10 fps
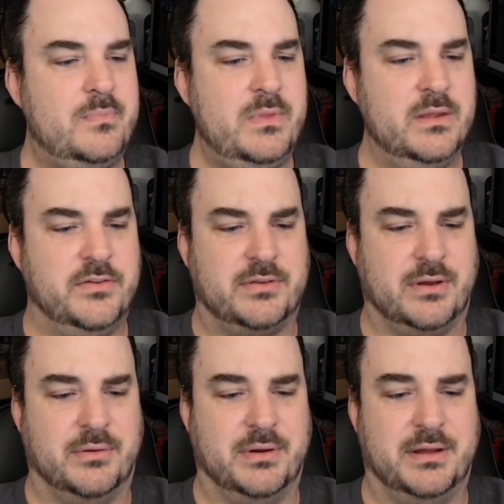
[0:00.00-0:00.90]

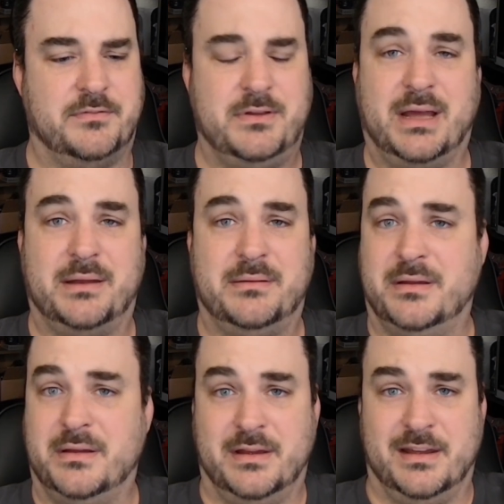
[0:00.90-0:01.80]
So if you got
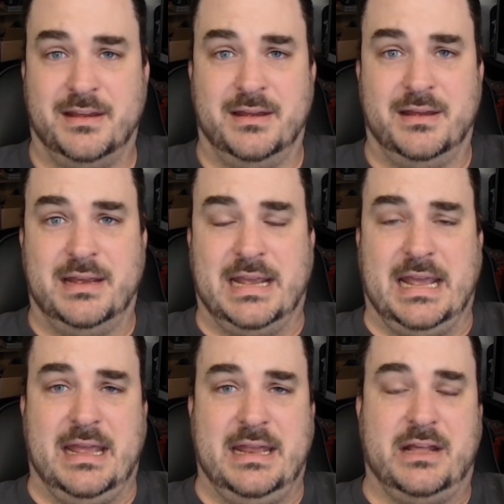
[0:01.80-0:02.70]

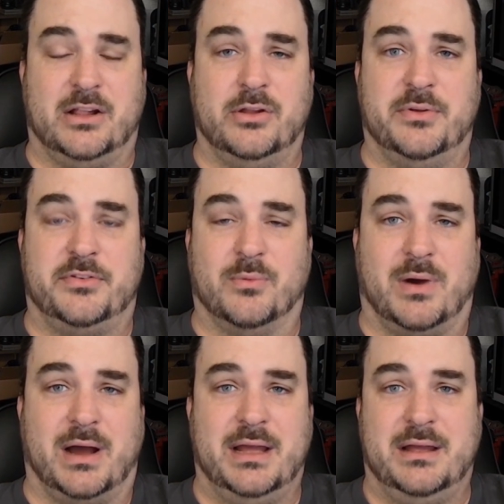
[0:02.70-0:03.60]
any clue as to
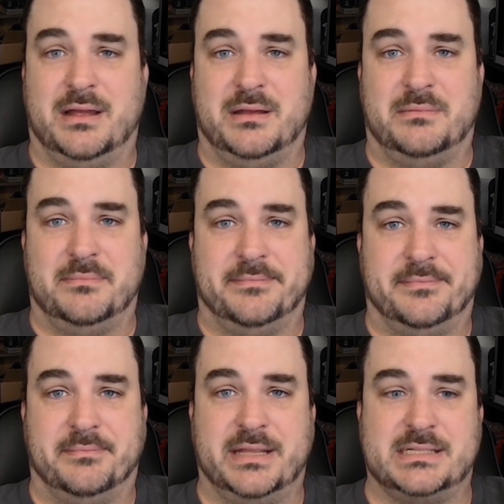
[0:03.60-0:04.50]
why,
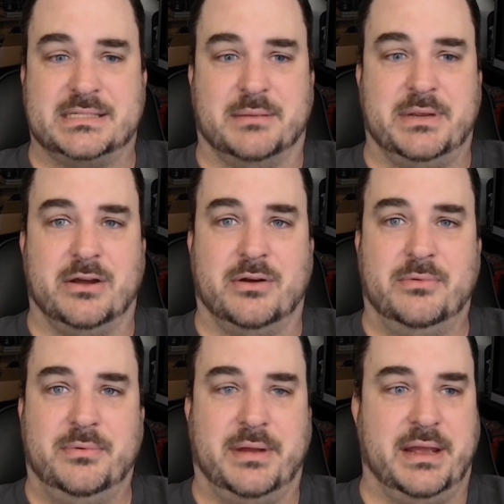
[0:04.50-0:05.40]
please let me
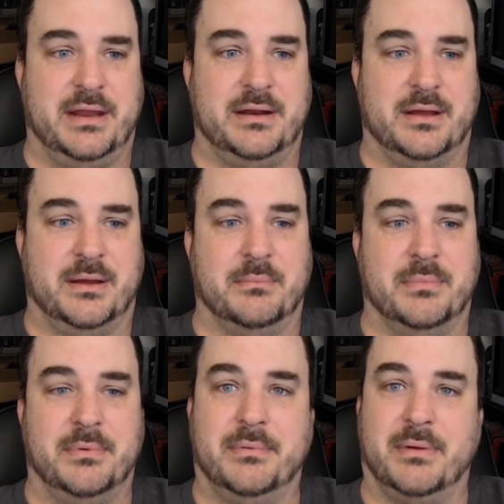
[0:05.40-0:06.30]
know,
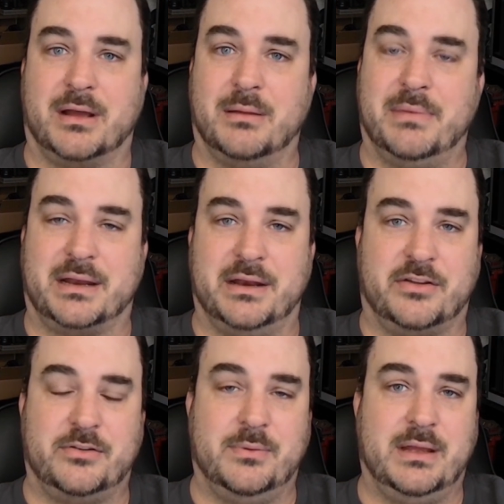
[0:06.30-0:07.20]
and I'll come back
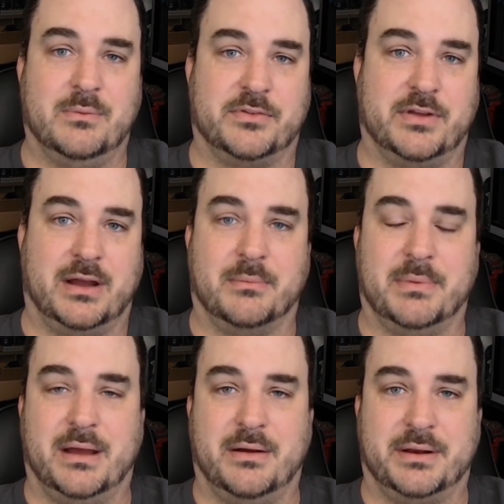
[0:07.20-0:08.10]
next week and we'll talk
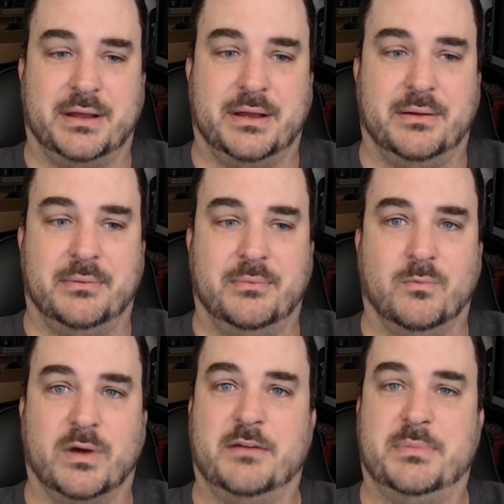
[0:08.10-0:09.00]
about
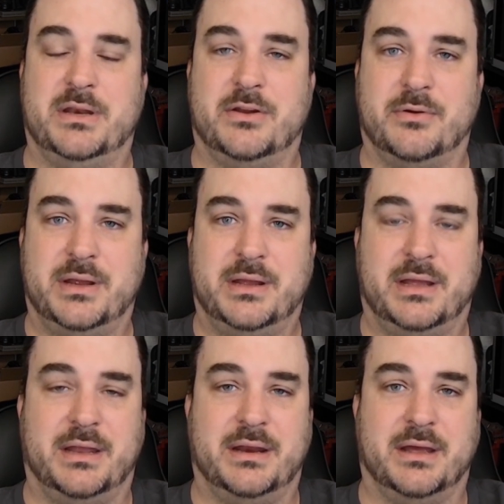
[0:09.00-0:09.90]
what I've been
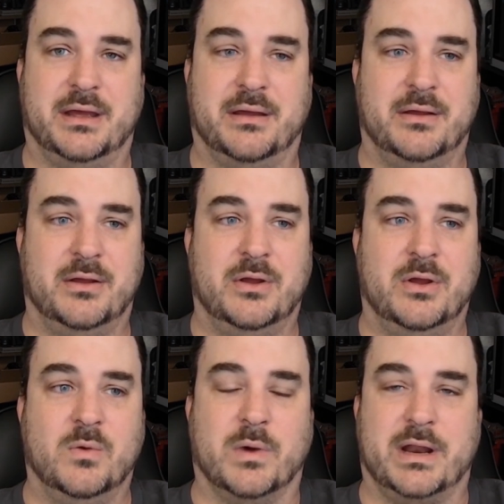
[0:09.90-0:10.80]
doing and
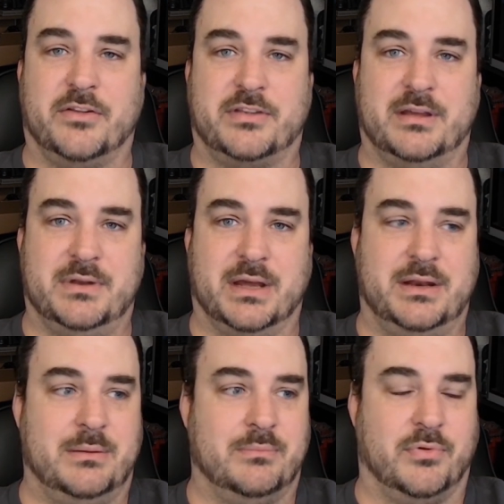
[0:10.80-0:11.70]
what else I've
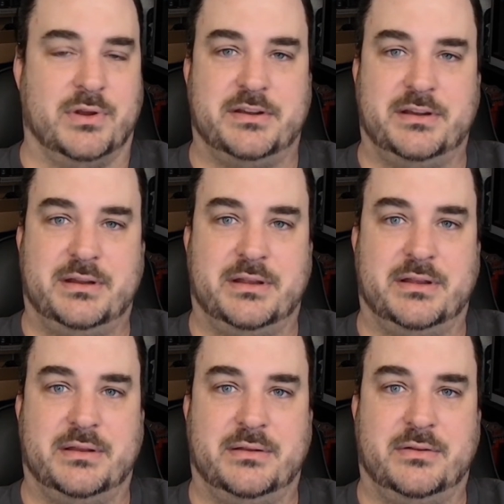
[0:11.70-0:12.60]
done and printed
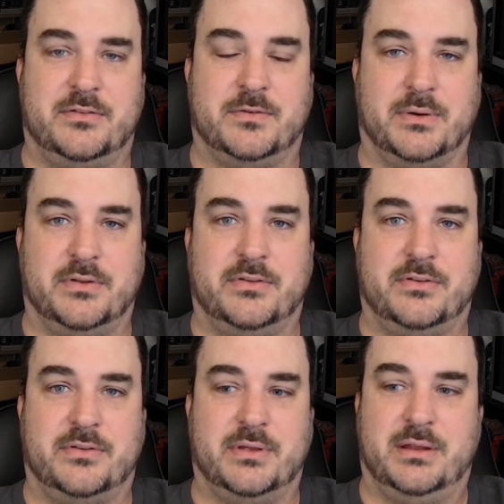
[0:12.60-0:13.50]
as far
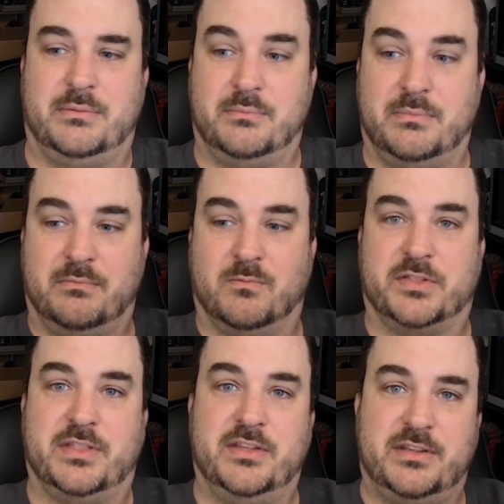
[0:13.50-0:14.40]
as in
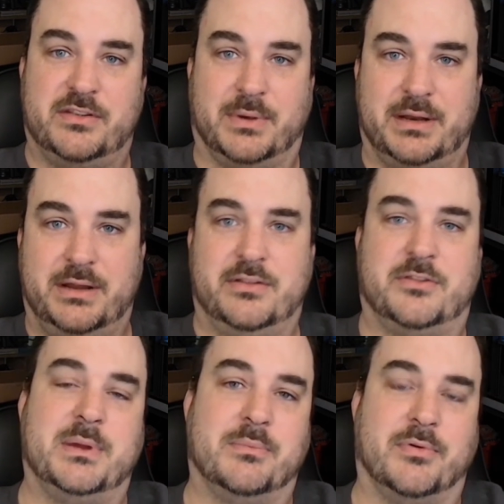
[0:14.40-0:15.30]
what this is right here
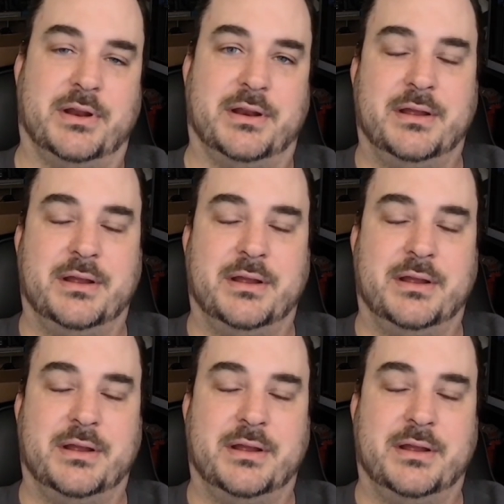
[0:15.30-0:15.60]
that's being printed.